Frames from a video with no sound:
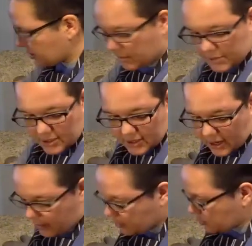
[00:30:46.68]
something that
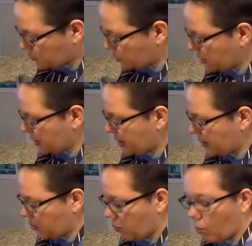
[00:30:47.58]
I was really
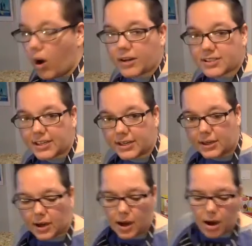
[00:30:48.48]
wanting,
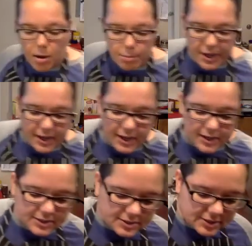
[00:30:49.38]

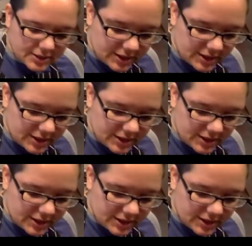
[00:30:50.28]
because